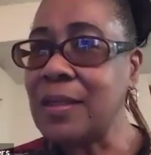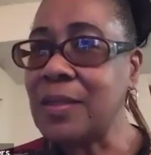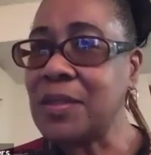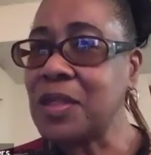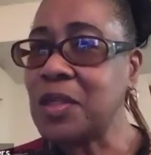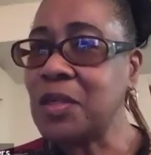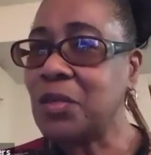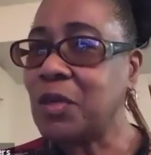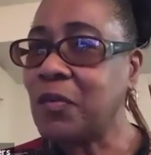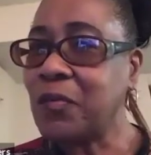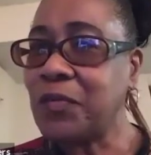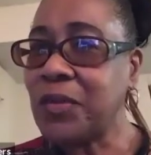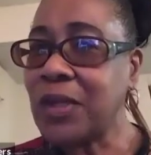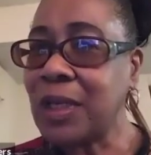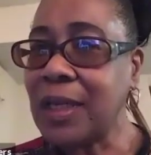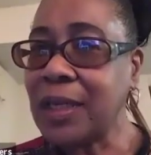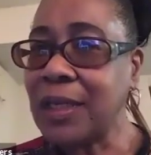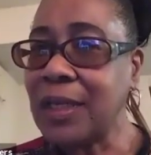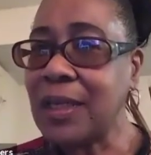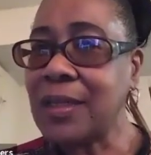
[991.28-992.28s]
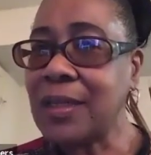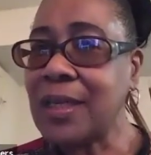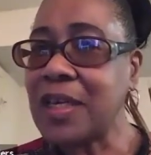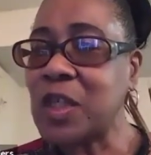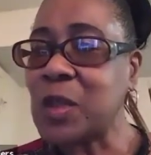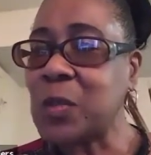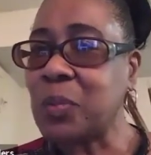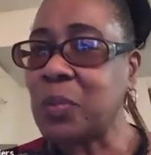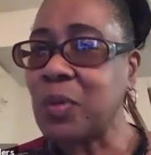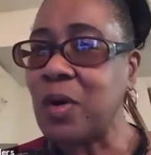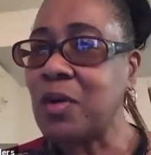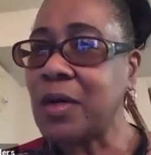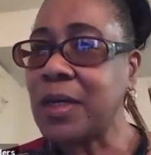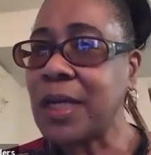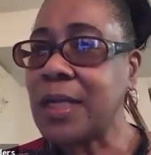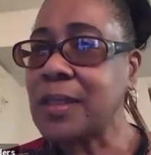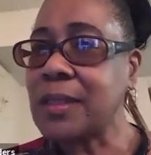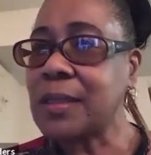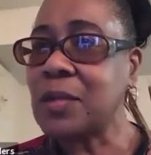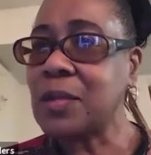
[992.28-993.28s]
He said, you don't feel like anything is broken.
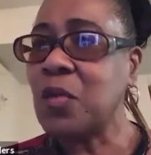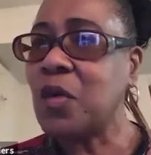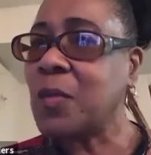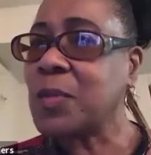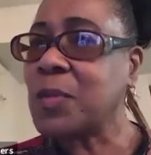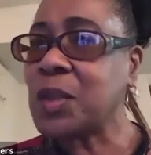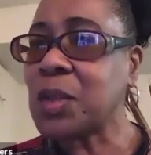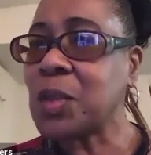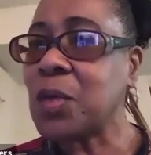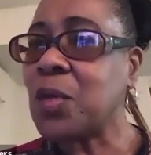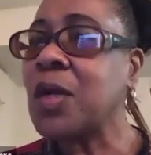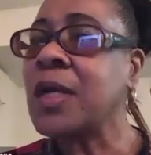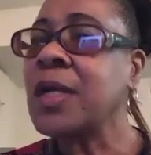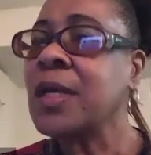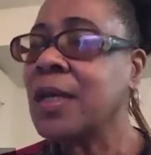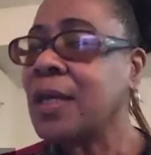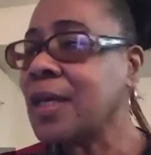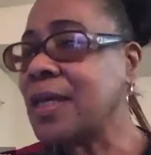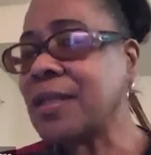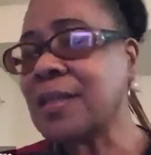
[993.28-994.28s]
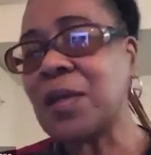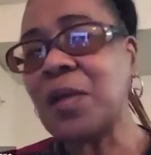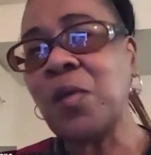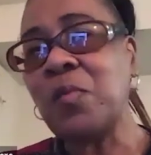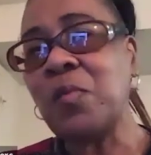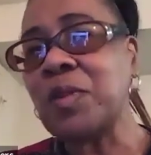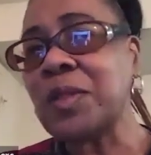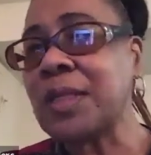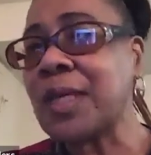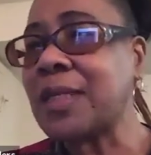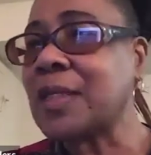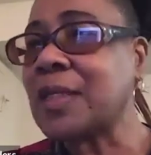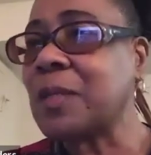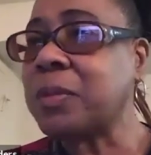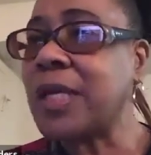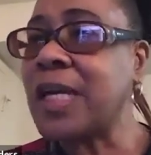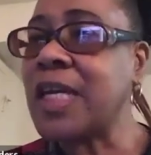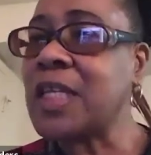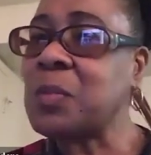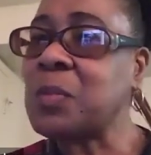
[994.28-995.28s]
I said, no, I'm sore. He said, oh, we'll take the
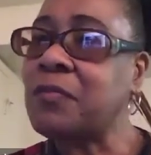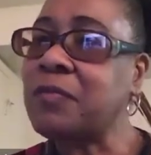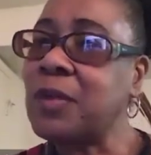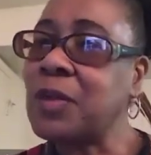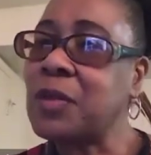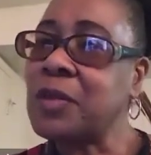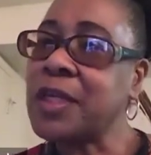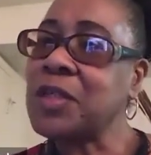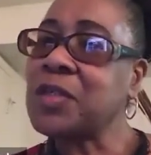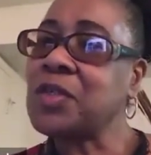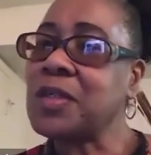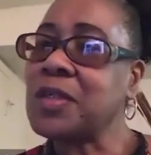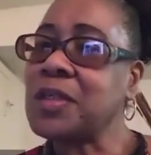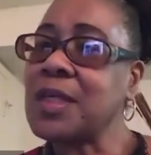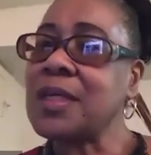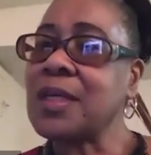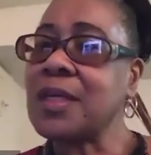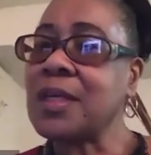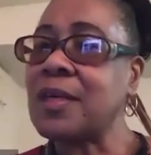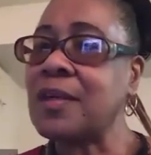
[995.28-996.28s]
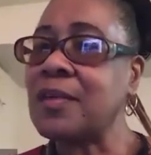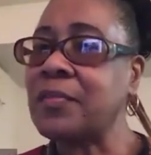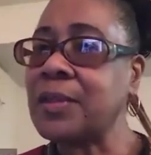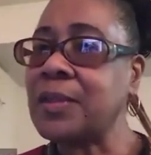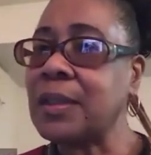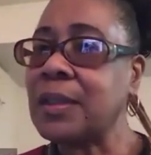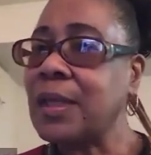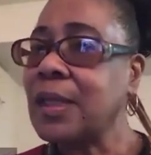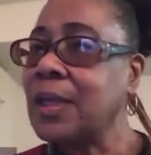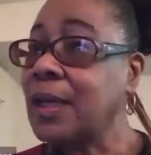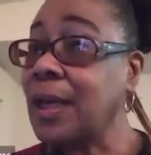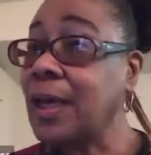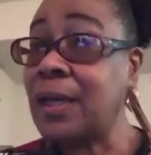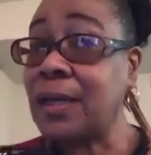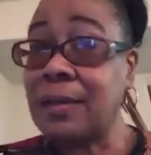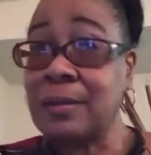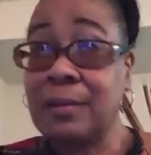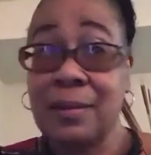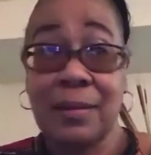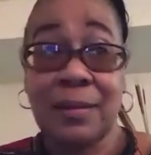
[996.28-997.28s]
plasma flow. That should take care of
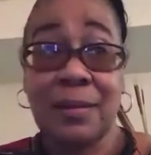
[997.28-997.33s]
it.